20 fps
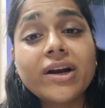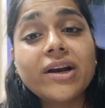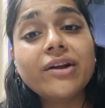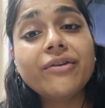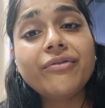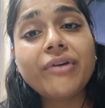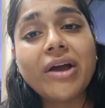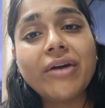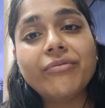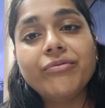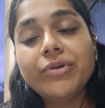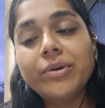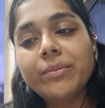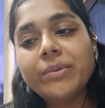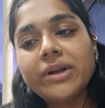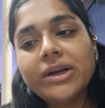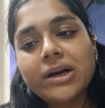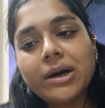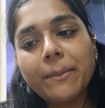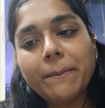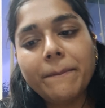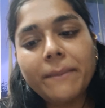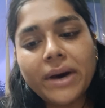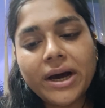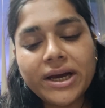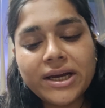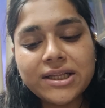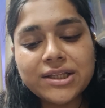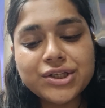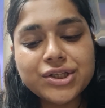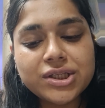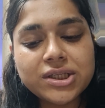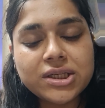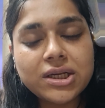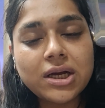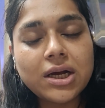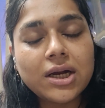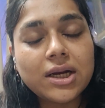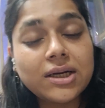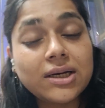If everybody combines,
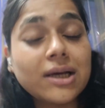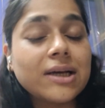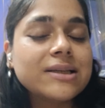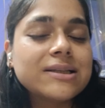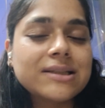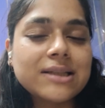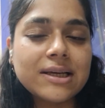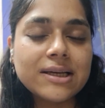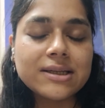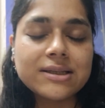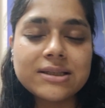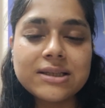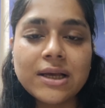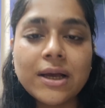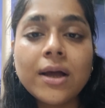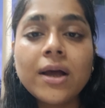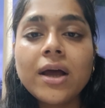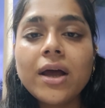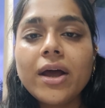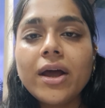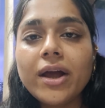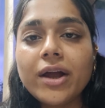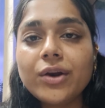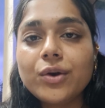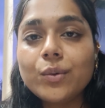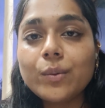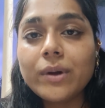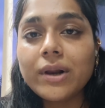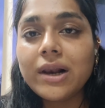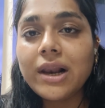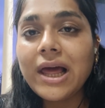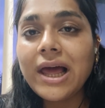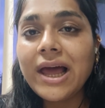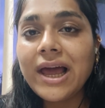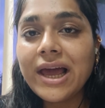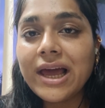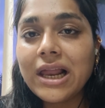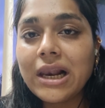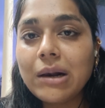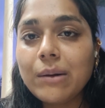does this, it will
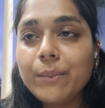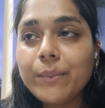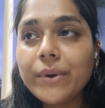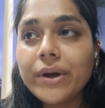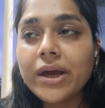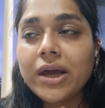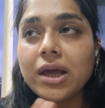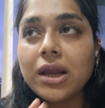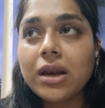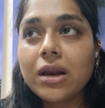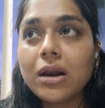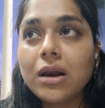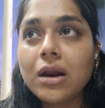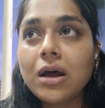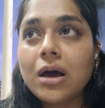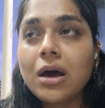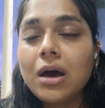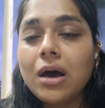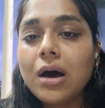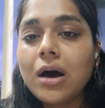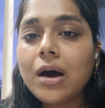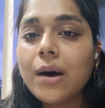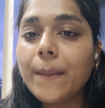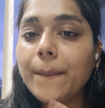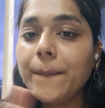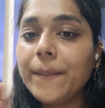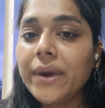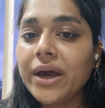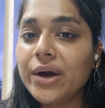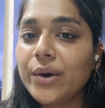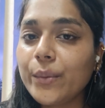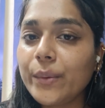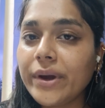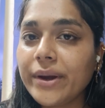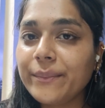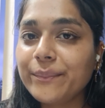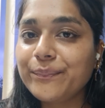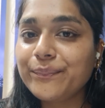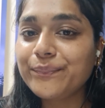help in a big way.